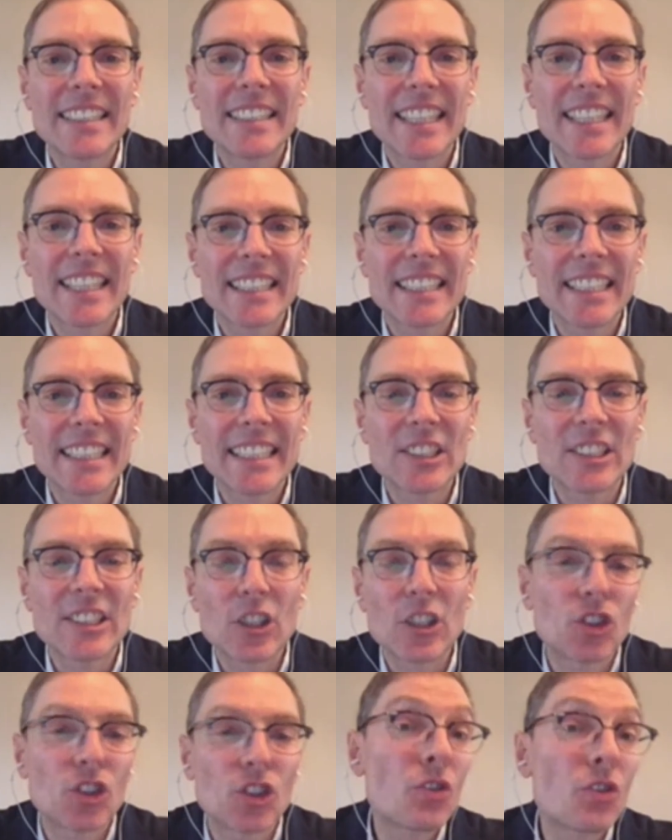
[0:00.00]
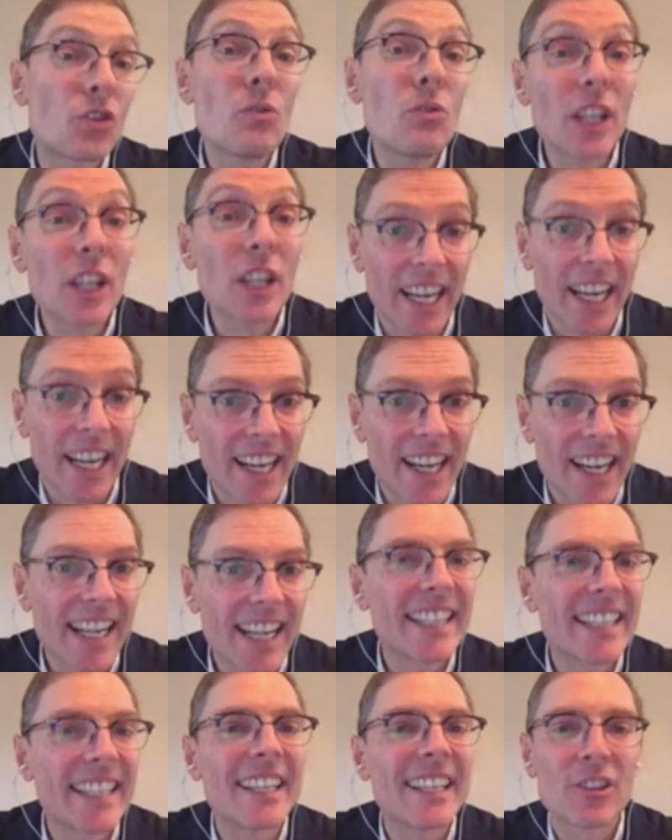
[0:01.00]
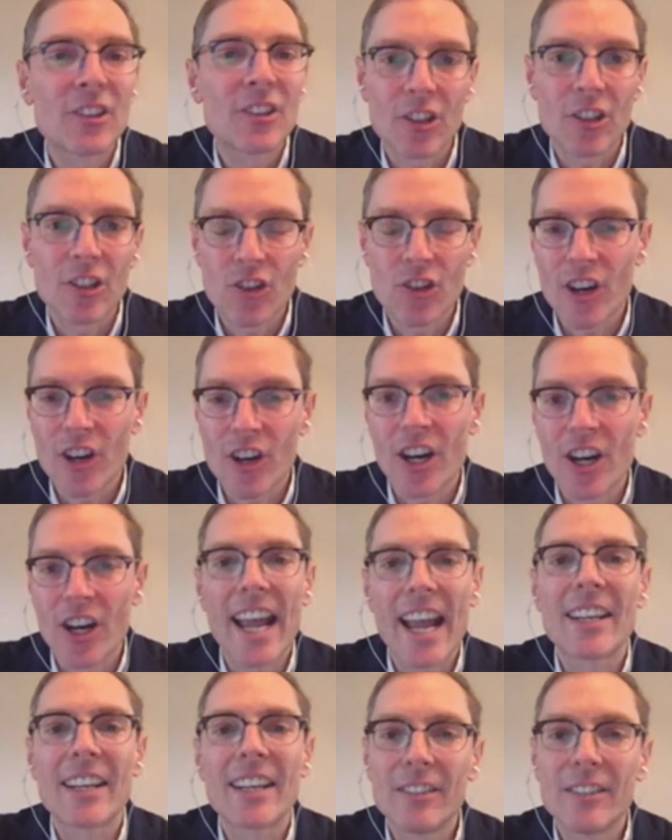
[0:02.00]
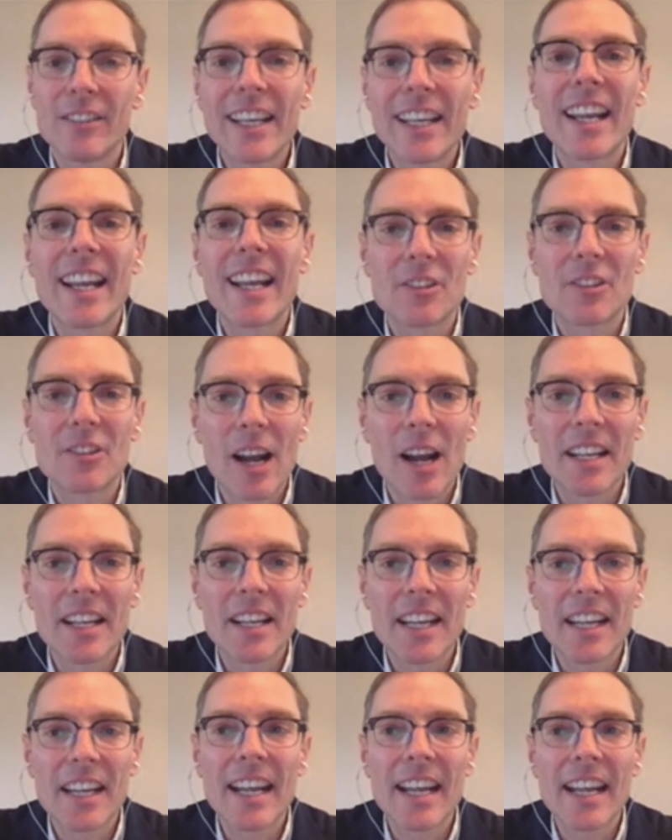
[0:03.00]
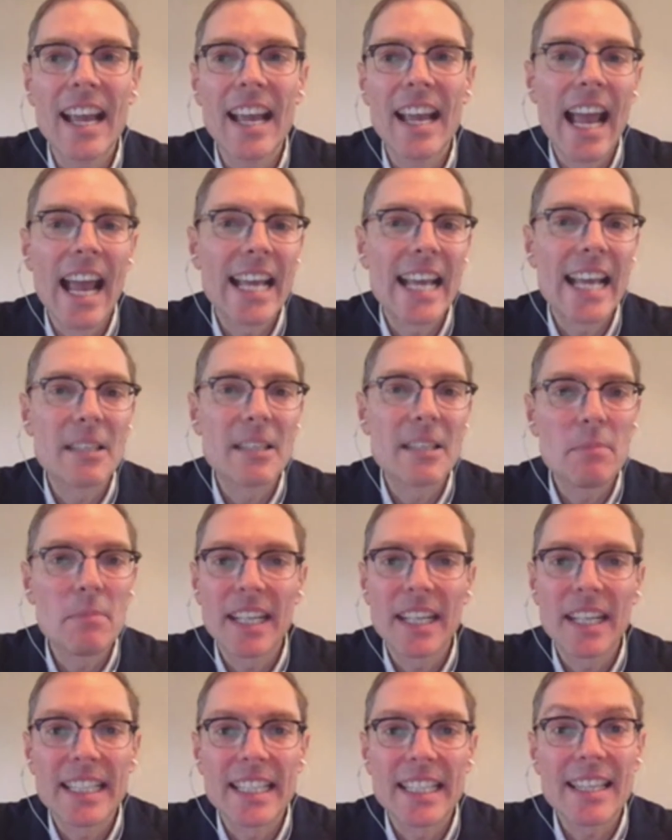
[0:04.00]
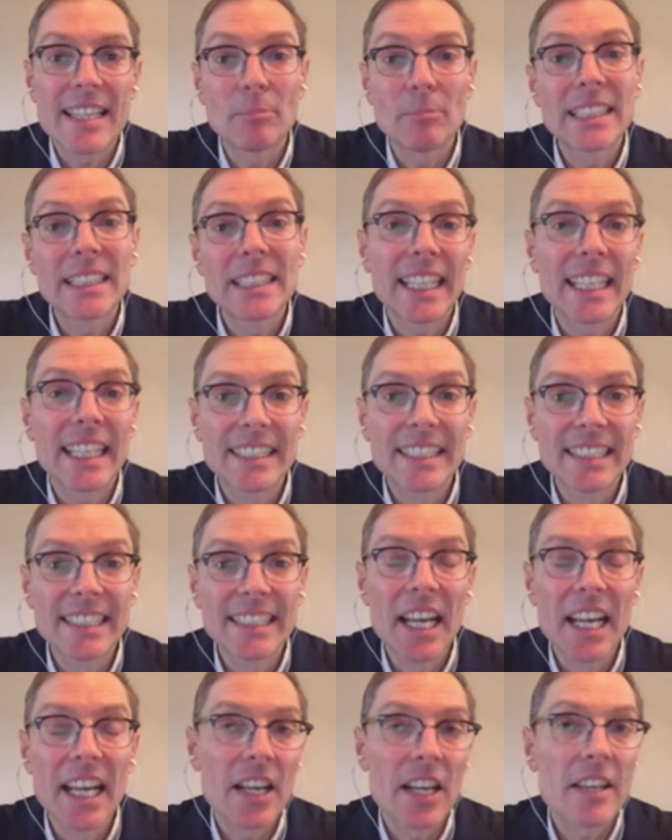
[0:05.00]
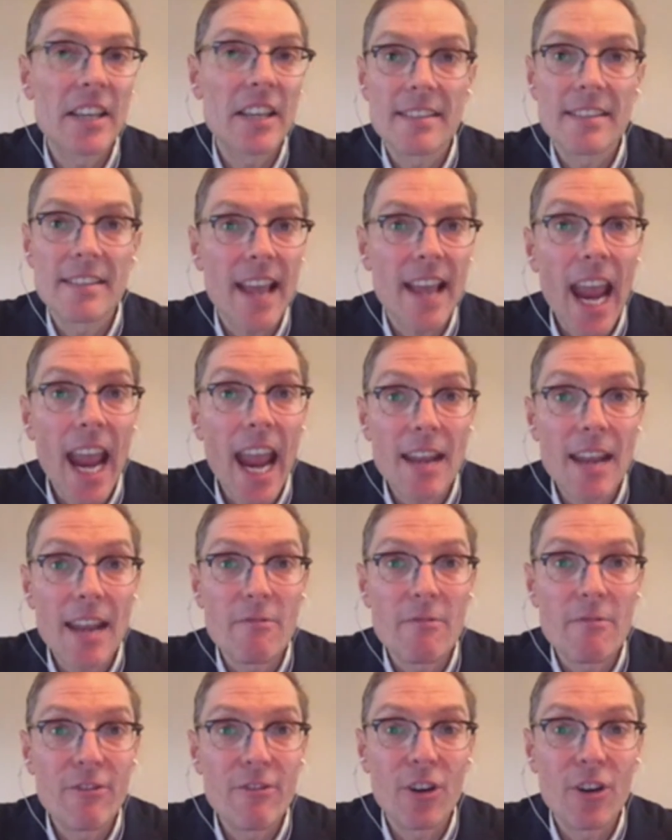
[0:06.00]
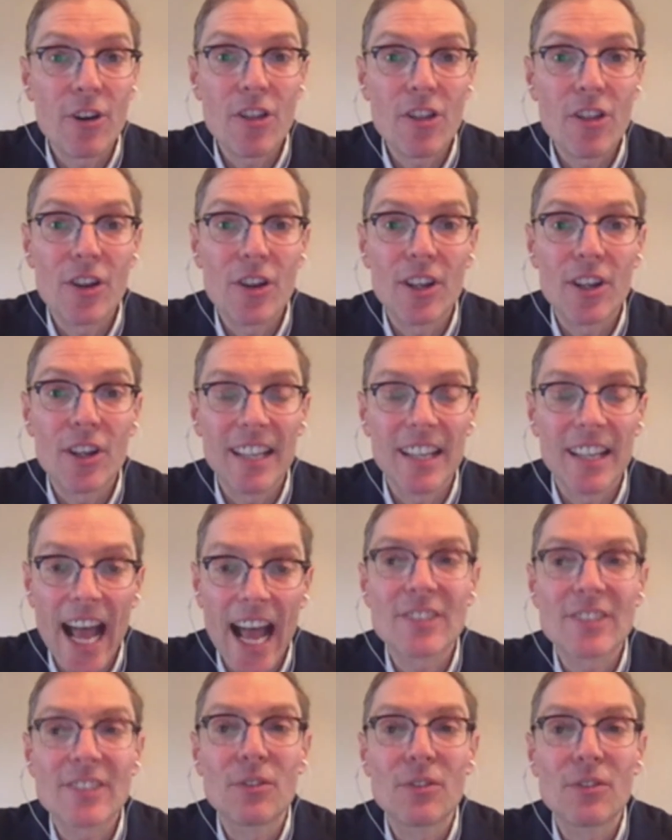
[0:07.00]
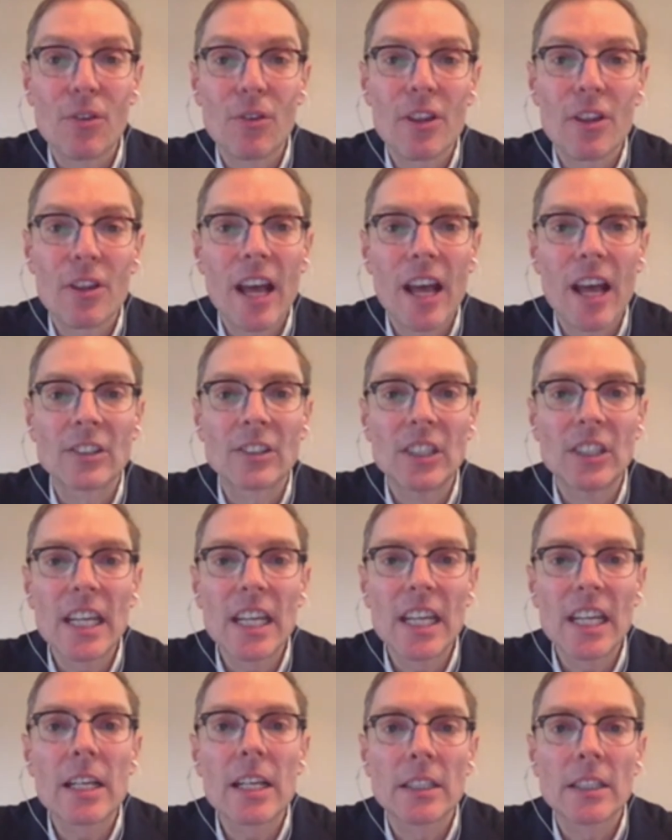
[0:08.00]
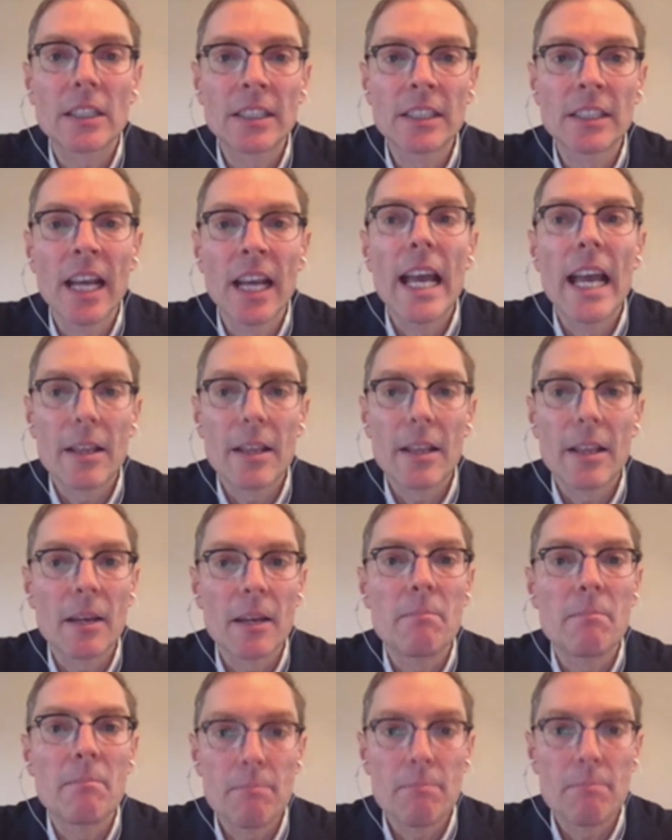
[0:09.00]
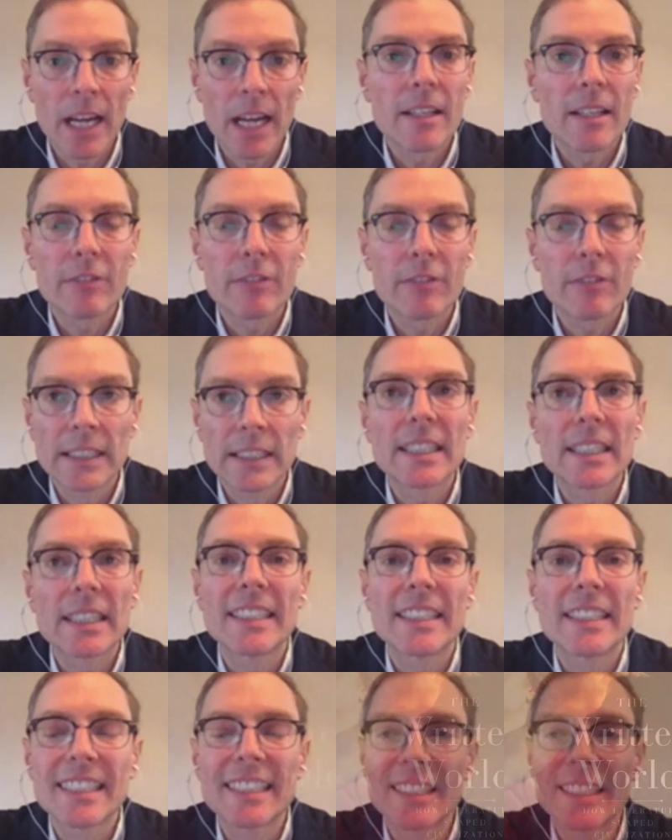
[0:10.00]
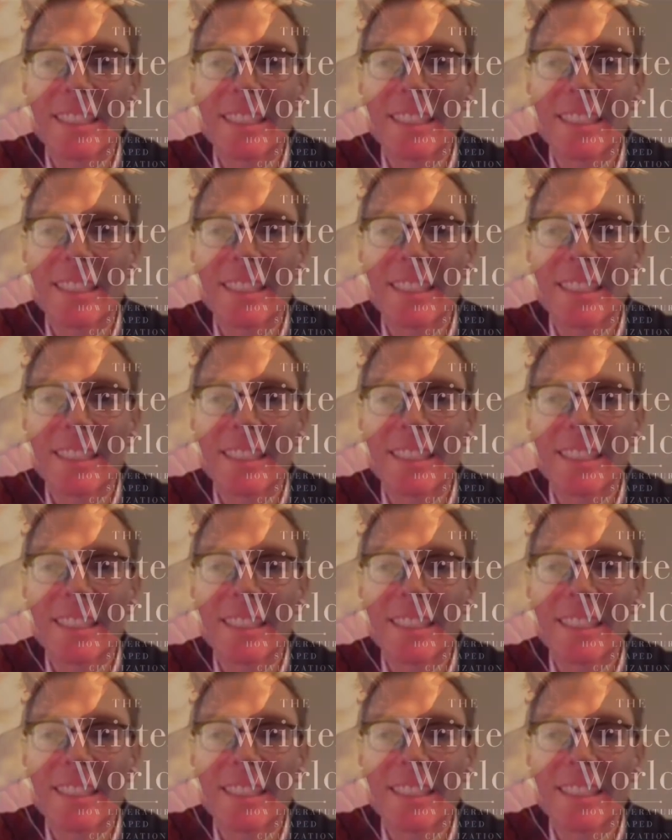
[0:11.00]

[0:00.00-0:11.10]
that this schooling in literature and reading and writing has been in some sense the same for the last 4,000 years. The big difference is, as you